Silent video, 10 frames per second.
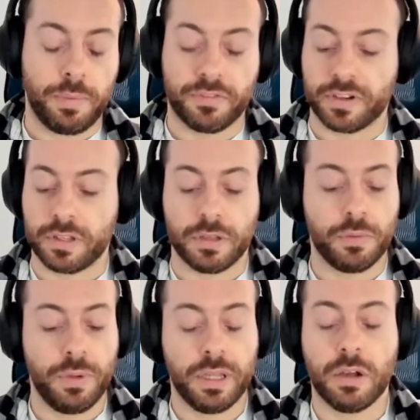Okay,
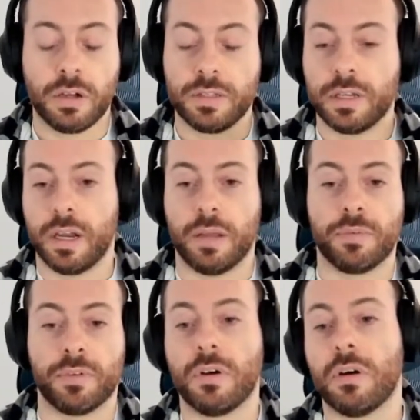perfect. We got a
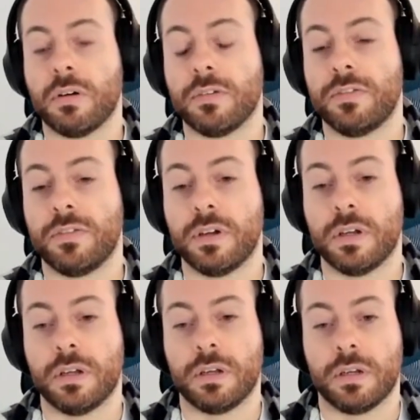glimpse
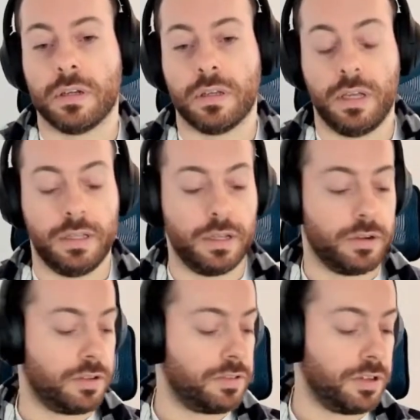of a
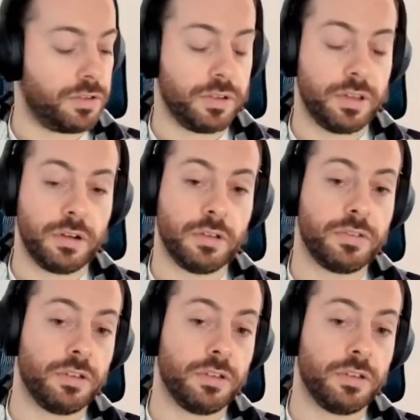diagnostic. So a